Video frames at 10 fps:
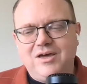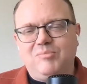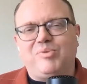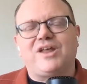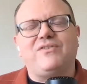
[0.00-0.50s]

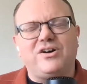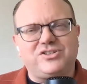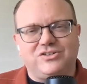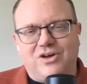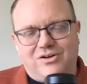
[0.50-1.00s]
But I've
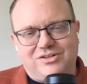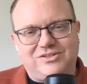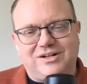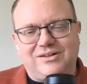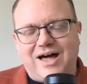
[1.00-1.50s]
also noticed
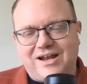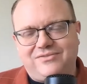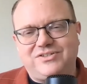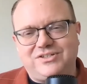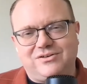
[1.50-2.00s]
that a lot of
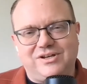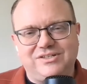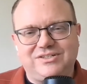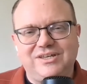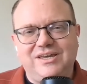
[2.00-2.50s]

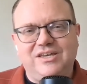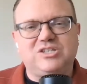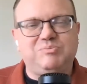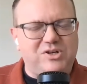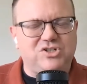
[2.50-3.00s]
series,
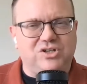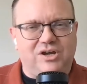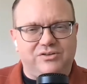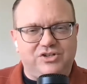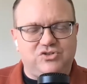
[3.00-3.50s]
especially
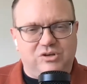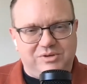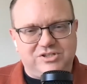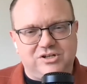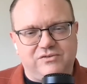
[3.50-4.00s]
on the
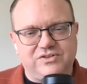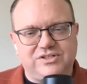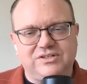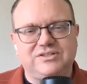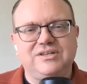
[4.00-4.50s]
streaming
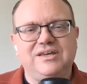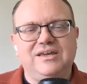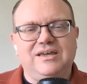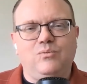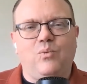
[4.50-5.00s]
services,
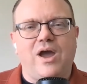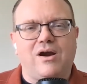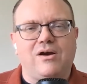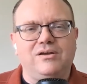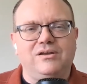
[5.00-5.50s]

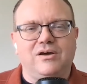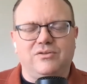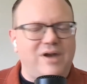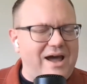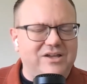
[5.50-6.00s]
where, you know,
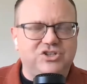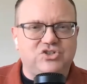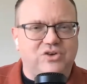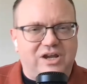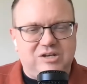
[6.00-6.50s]
they're not
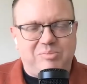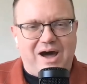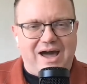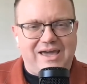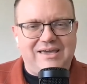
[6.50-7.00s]
constrained
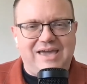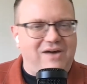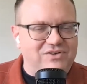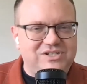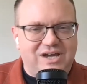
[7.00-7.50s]
by
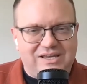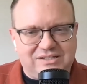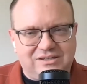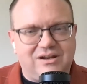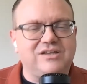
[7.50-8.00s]

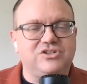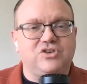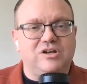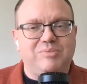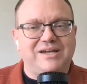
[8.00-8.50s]
advertising, they're not
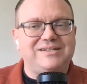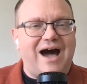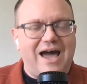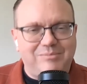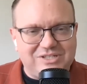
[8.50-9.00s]
constrained by
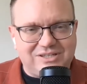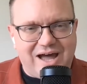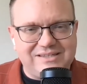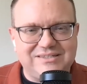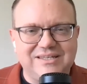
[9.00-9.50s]
time
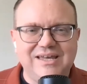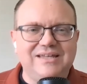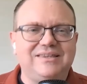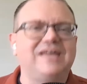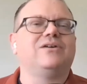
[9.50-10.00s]
slots,
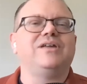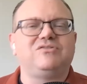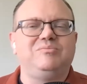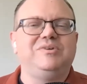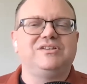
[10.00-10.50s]
they don't have
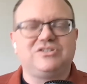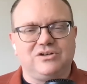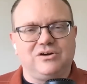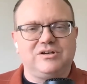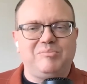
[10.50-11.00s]
to be
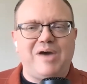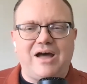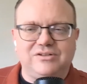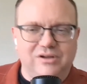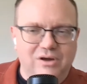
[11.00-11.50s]
concerned
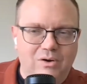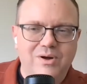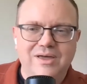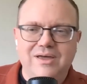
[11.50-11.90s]
about, you know,